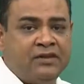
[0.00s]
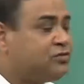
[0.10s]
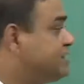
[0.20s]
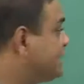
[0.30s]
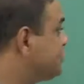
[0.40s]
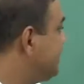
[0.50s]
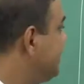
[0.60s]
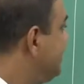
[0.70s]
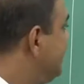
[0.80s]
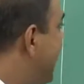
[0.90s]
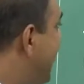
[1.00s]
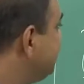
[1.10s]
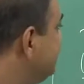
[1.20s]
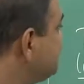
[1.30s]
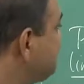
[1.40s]
So, that is what
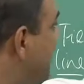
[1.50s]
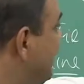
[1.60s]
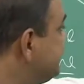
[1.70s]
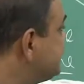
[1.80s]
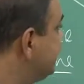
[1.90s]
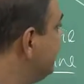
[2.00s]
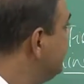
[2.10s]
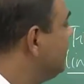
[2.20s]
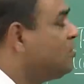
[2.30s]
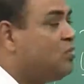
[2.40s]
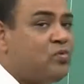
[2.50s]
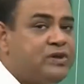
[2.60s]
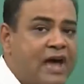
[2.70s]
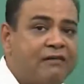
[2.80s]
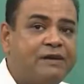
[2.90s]
at these points
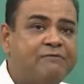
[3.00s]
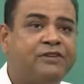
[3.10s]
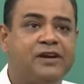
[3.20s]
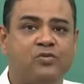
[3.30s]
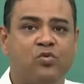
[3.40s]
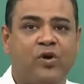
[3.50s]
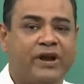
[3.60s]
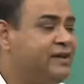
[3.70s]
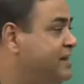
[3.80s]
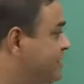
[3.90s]
we have f equal to 1.